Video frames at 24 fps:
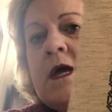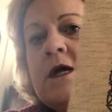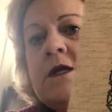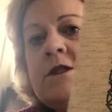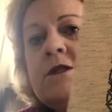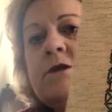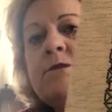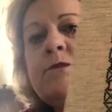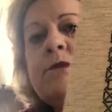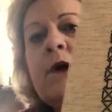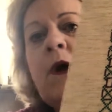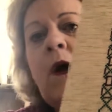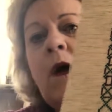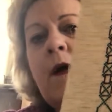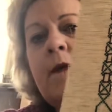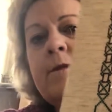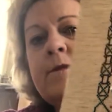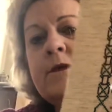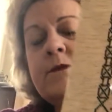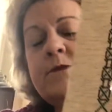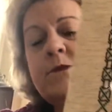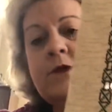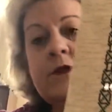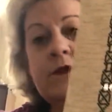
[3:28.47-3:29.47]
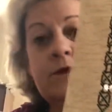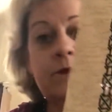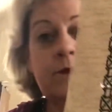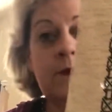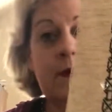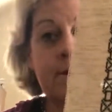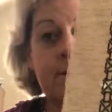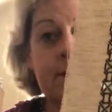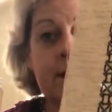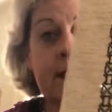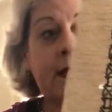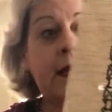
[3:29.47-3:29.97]
The problem with
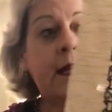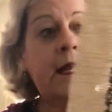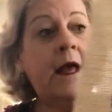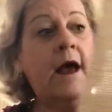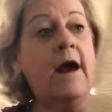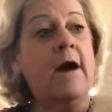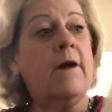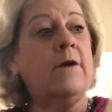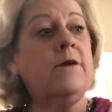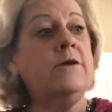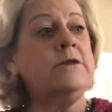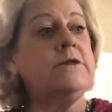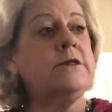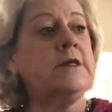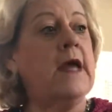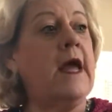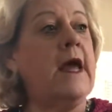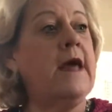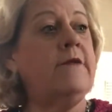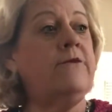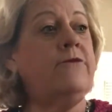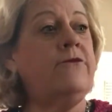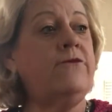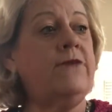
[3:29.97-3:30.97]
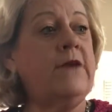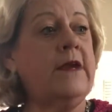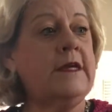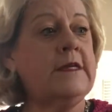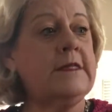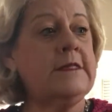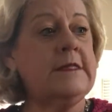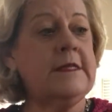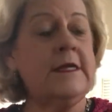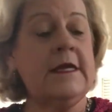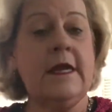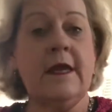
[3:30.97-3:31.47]
ripping it out and
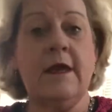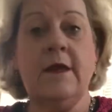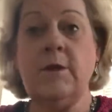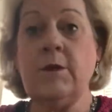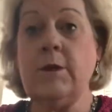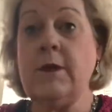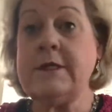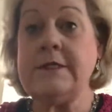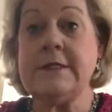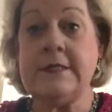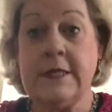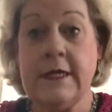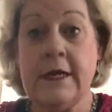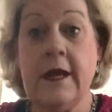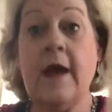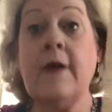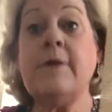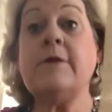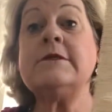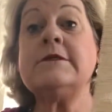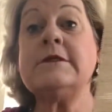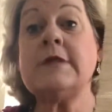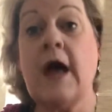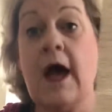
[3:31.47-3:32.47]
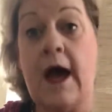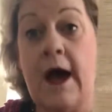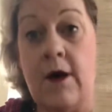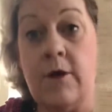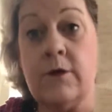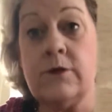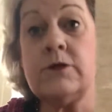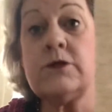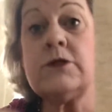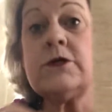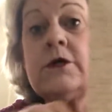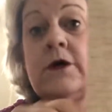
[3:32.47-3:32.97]
fixing it was that I was
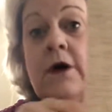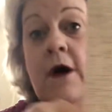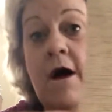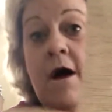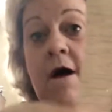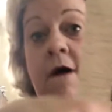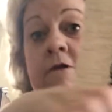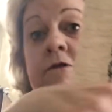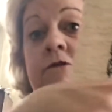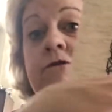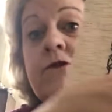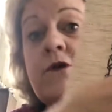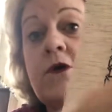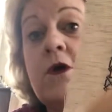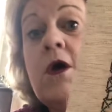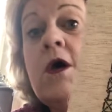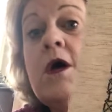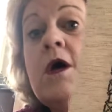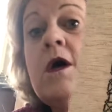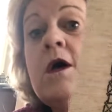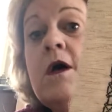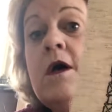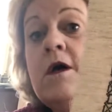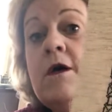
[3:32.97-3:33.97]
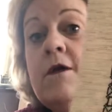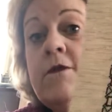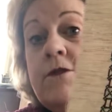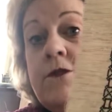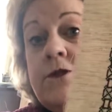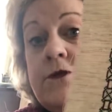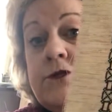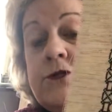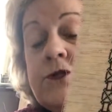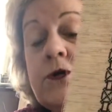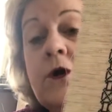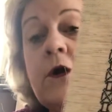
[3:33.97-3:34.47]
out of
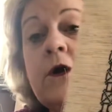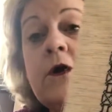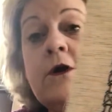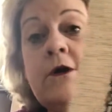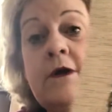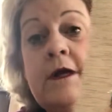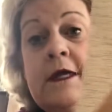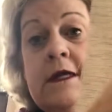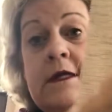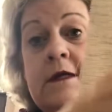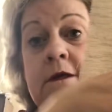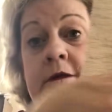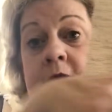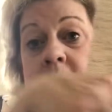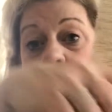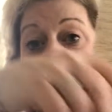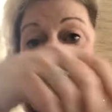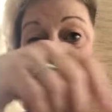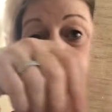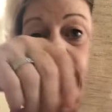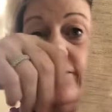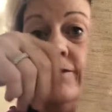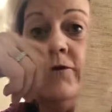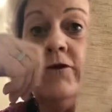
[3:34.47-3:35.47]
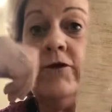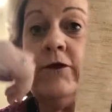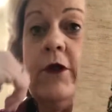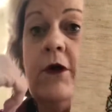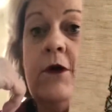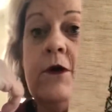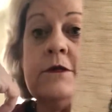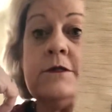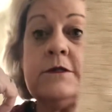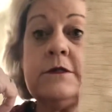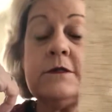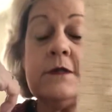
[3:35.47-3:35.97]
the dark green
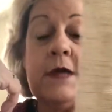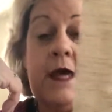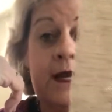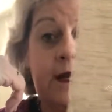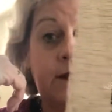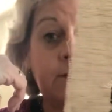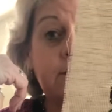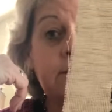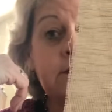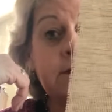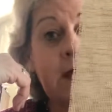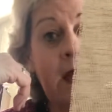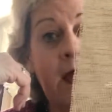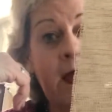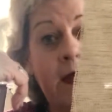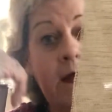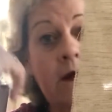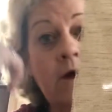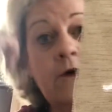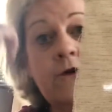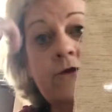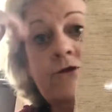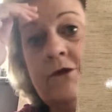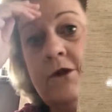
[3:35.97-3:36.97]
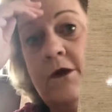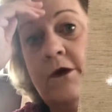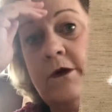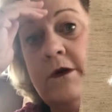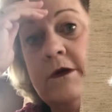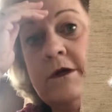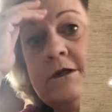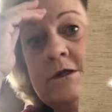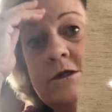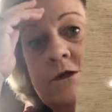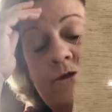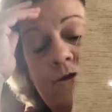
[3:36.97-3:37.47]
floss, and it was anchor
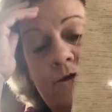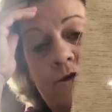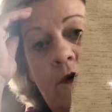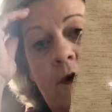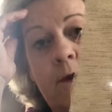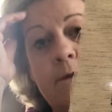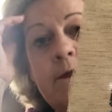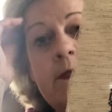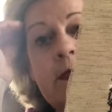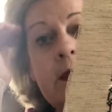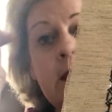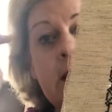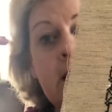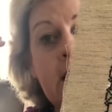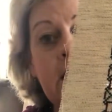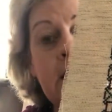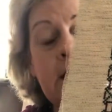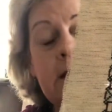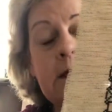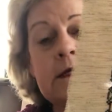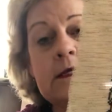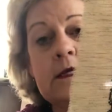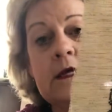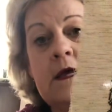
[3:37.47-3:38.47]
floss from the kit.